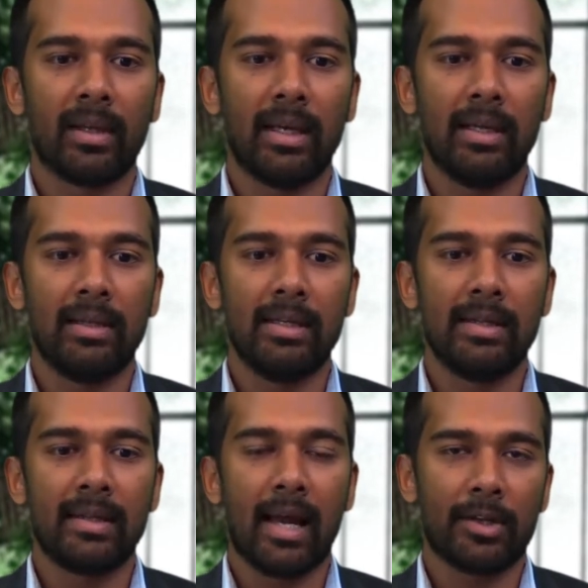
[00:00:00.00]
in the
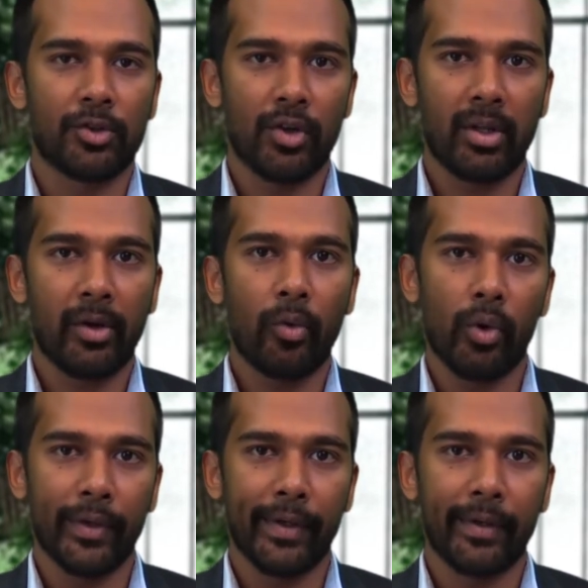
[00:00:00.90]
natural
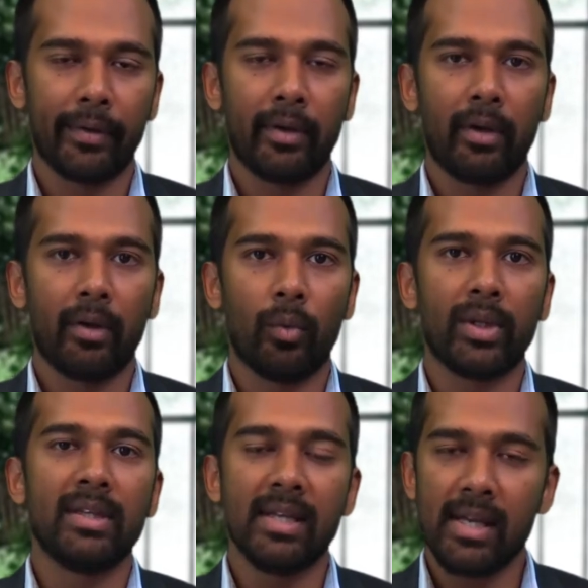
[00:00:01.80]
order
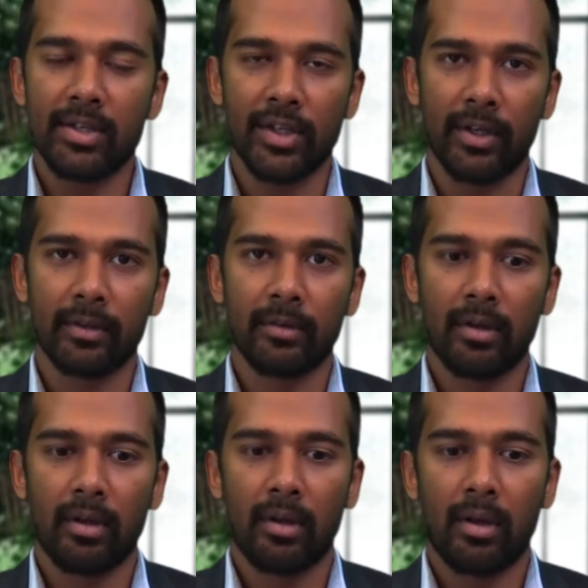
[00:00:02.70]
with nature,
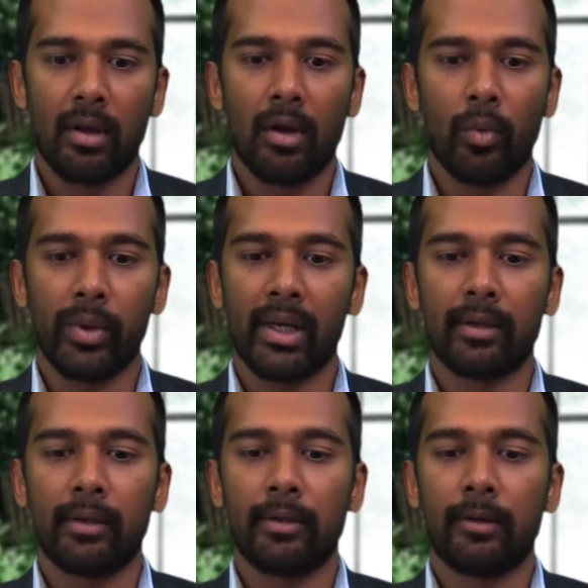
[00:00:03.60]
we
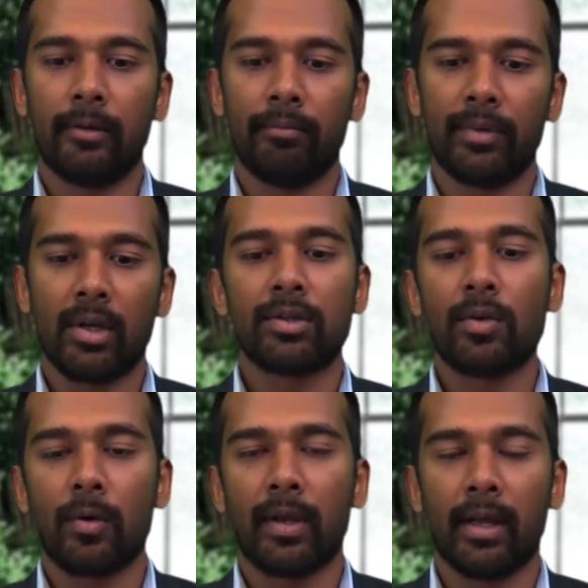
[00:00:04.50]
are not
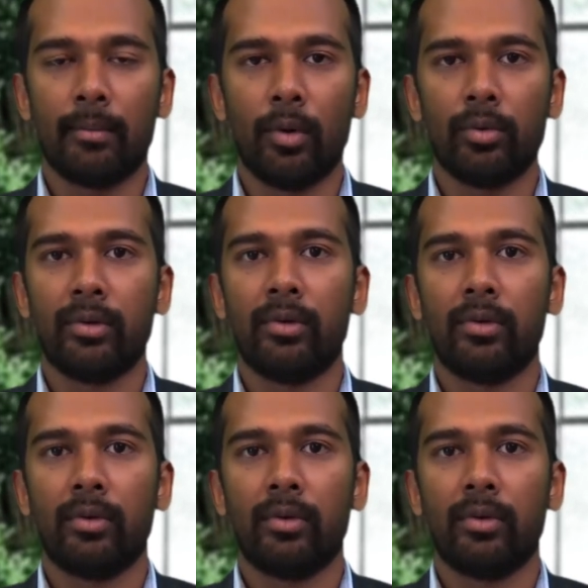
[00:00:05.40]
talking about